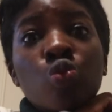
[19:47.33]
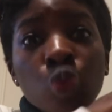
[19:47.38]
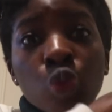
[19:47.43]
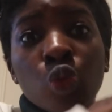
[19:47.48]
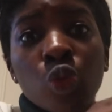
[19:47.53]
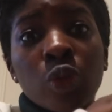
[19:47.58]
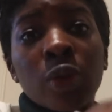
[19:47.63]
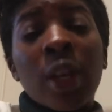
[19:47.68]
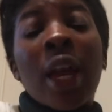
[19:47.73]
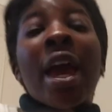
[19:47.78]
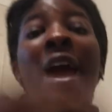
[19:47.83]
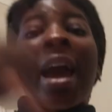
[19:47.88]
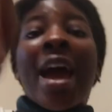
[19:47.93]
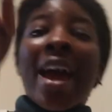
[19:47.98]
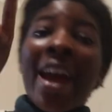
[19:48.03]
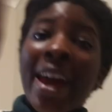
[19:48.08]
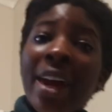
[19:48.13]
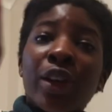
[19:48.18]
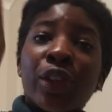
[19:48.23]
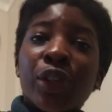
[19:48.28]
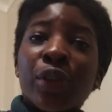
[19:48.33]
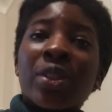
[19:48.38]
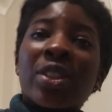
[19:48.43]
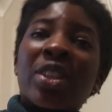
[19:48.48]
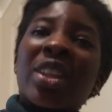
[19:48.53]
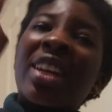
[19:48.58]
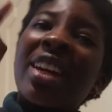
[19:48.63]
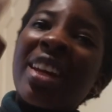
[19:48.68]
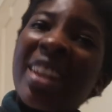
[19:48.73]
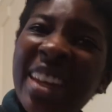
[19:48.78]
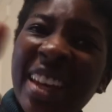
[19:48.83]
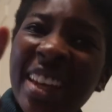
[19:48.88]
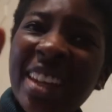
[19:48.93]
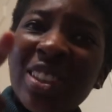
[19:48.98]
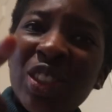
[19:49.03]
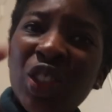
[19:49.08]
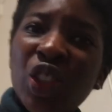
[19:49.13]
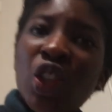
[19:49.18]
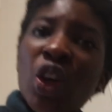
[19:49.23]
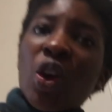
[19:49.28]
mm. and also it's a
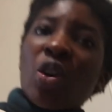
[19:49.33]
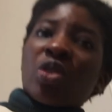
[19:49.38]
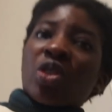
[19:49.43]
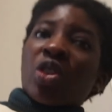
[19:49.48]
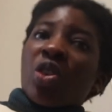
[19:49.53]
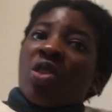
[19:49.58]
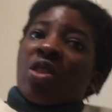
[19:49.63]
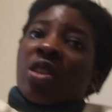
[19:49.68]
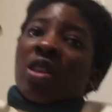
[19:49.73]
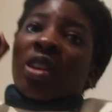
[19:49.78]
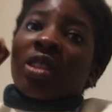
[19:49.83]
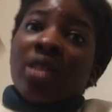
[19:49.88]
Canadian show, so